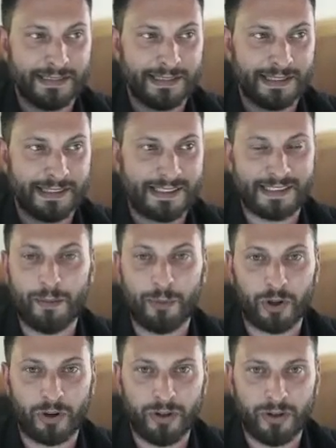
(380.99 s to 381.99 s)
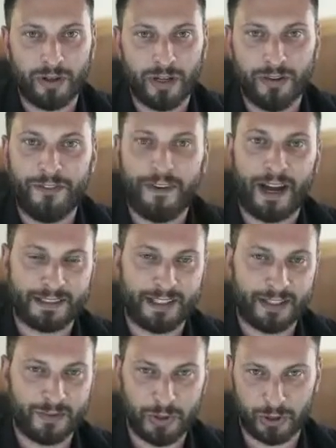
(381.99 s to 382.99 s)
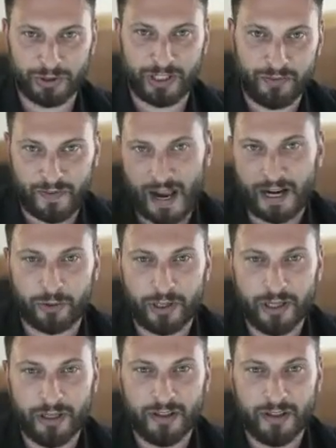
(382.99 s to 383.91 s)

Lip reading: similar in the fact that it's built in a factory,